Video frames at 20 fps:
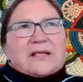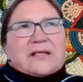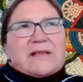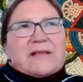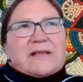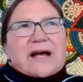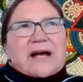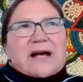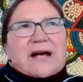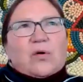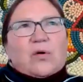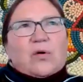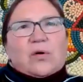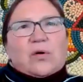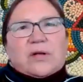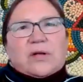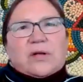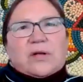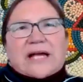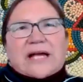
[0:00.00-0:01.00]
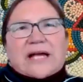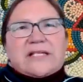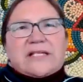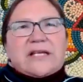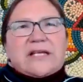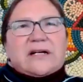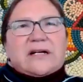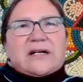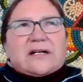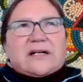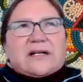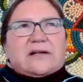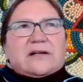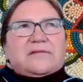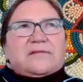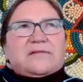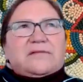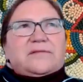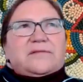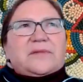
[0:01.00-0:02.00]
that whole idea
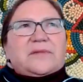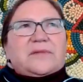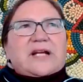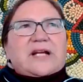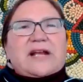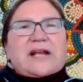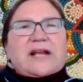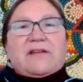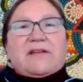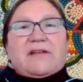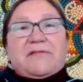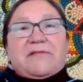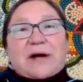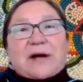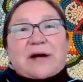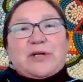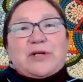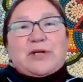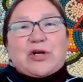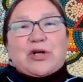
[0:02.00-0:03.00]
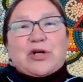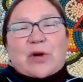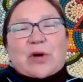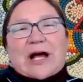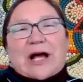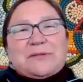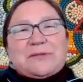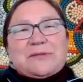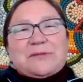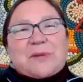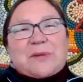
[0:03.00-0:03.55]
of kind of the founding crimes,